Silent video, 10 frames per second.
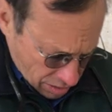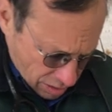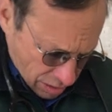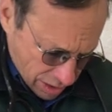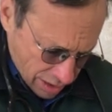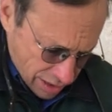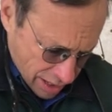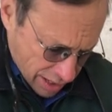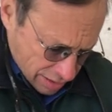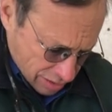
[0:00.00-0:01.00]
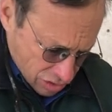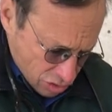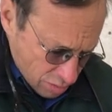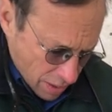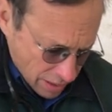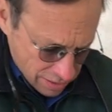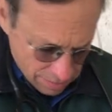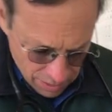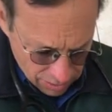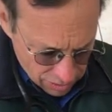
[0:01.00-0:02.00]
looking at the two
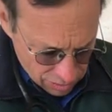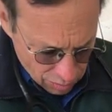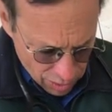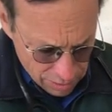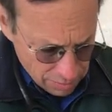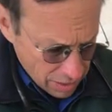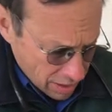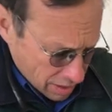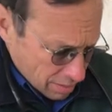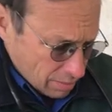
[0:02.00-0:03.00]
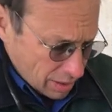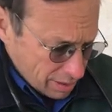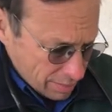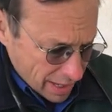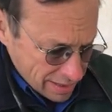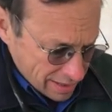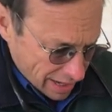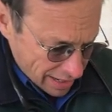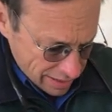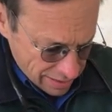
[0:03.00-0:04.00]
possibilities. One being
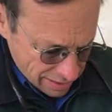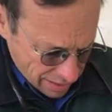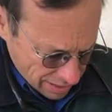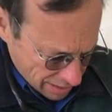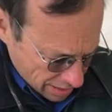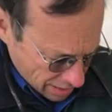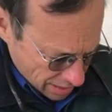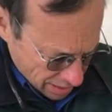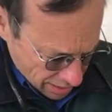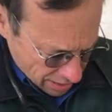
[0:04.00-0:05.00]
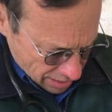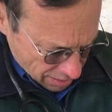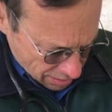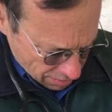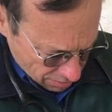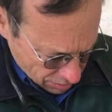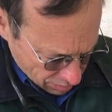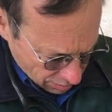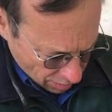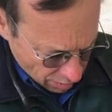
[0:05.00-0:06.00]
mastitis,
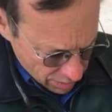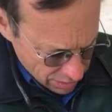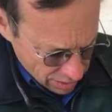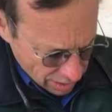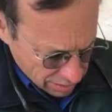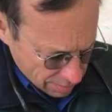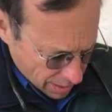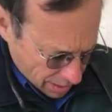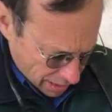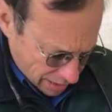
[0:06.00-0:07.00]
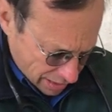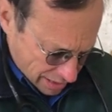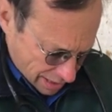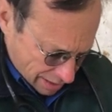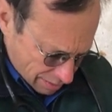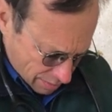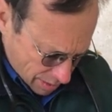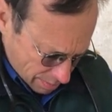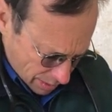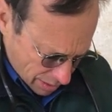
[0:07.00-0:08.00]
which we've already talked about, and the second
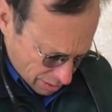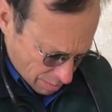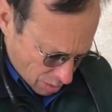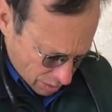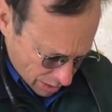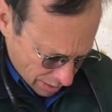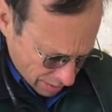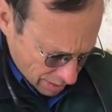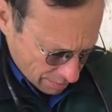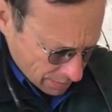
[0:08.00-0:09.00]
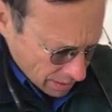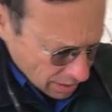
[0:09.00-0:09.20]
one being pneumonia. And